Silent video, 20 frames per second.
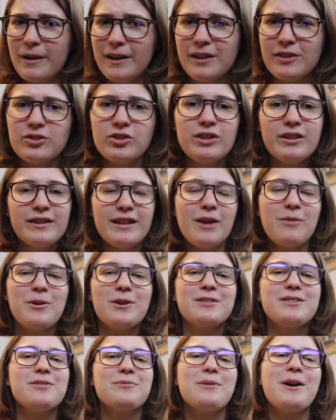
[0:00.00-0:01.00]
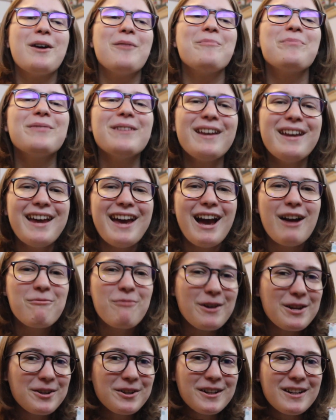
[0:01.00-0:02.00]
Biology, that works as well.
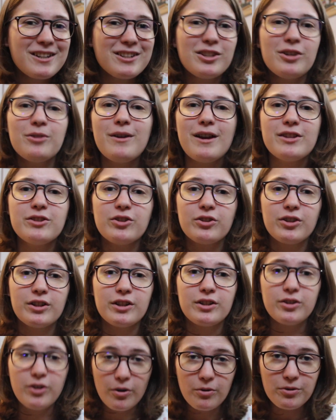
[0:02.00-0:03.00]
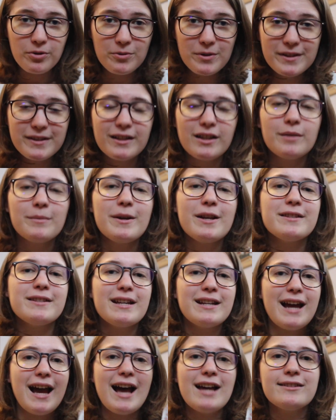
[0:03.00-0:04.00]
And what you're gonna do is you're gonna go through the syllabus
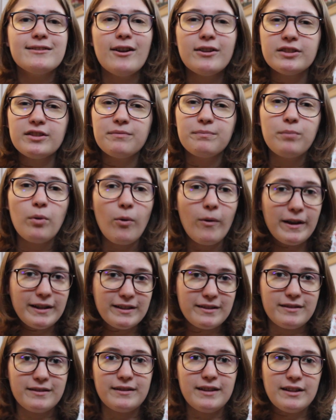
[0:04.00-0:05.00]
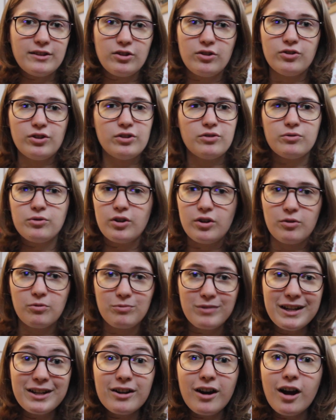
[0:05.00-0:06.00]
and it has lots of points that you're just gonna
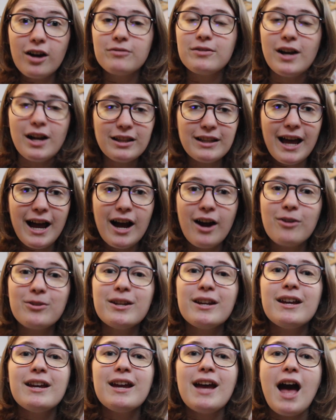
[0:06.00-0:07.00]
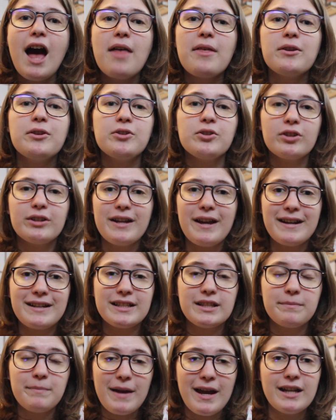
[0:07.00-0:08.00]
read off aloud and then you're gonna
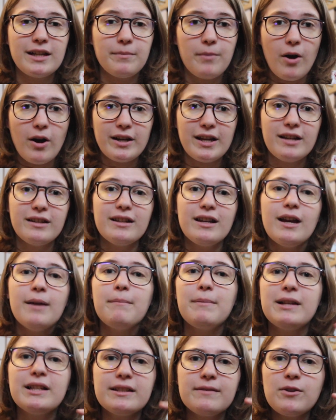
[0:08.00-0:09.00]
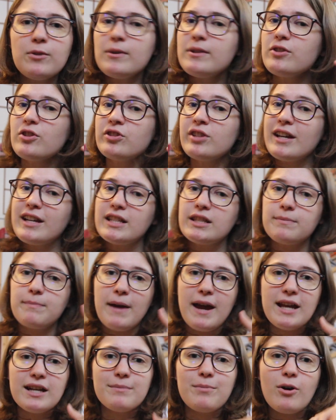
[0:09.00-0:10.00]
expand upon it. Because if you can just
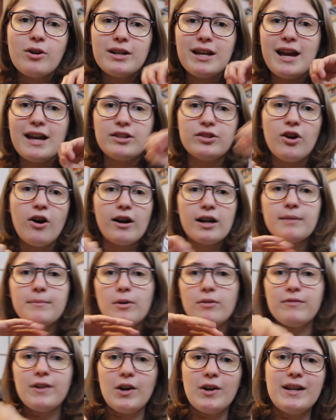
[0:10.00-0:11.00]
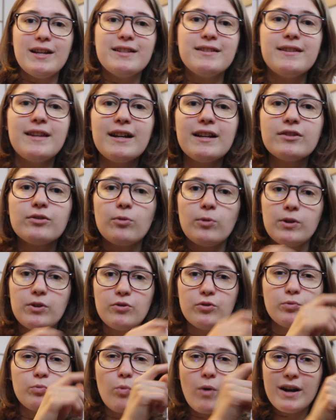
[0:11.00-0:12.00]
expand upon it and talk about various things or
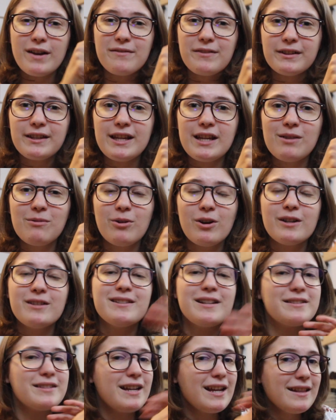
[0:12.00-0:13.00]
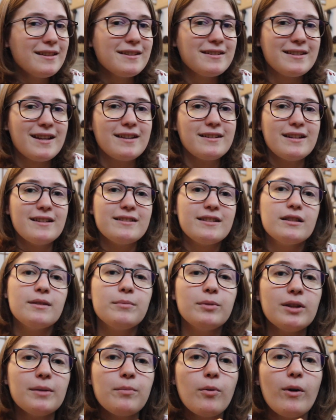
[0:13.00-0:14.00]
use one of the keywords that's in the sentence in the
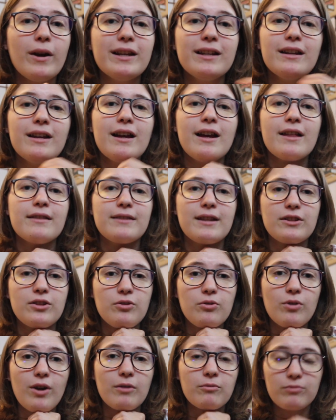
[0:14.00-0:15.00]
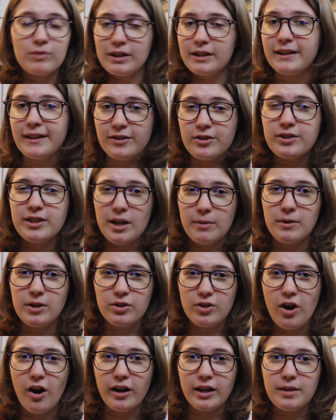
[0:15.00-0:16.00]
bullet point, then you really understand what
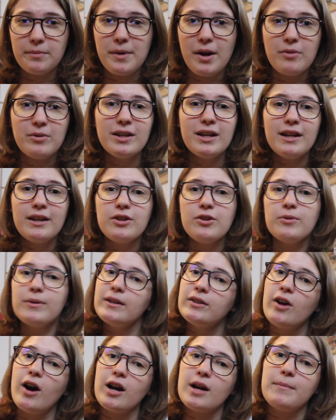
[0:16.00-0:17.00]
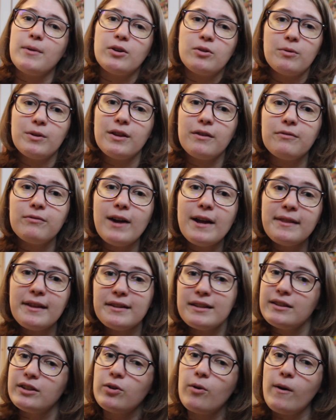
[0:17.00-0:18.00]
you're talking about. You can talk about it with a friend
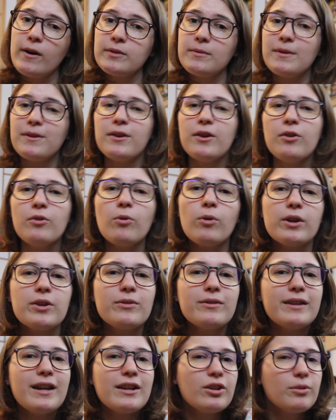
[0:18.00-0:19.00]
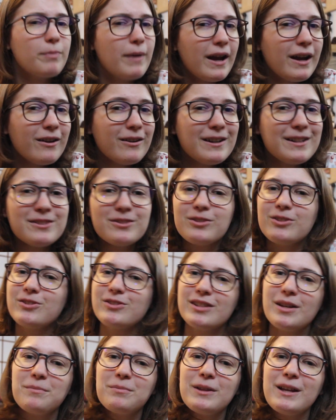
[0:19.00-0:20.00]
that's in the course with you, or you can get your parents or your
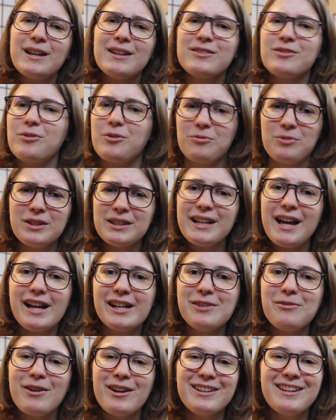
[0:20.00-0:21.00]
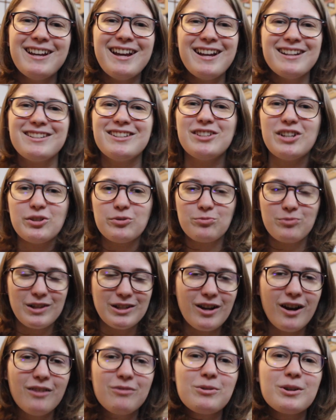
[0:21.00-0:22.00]
siblings or really anyone to just
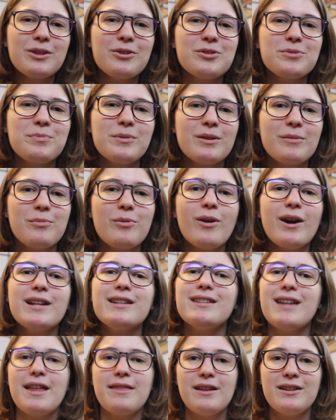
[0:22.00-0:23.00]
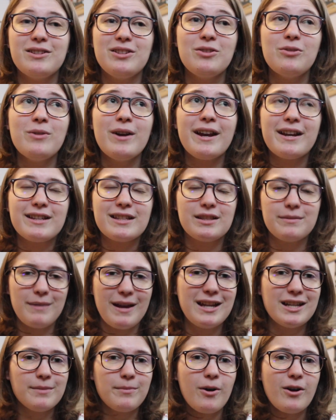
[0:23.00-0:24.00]
read off one of those bullet points and then you
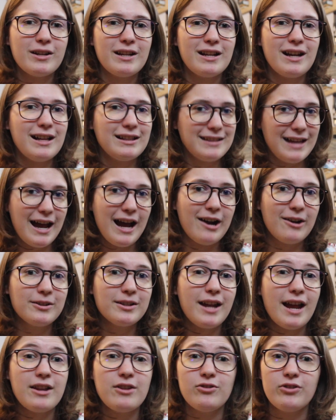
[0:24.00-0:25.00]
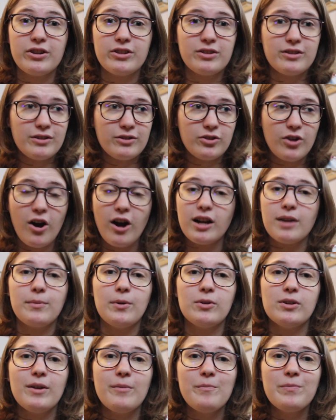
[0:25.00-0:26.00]
expand upon it aloud and you just talk
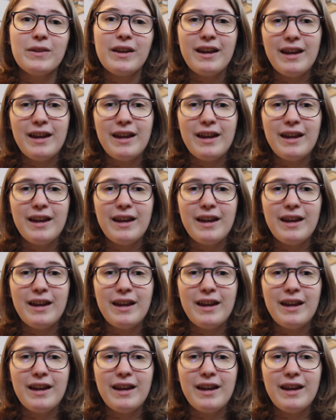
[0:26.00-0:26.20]
about it.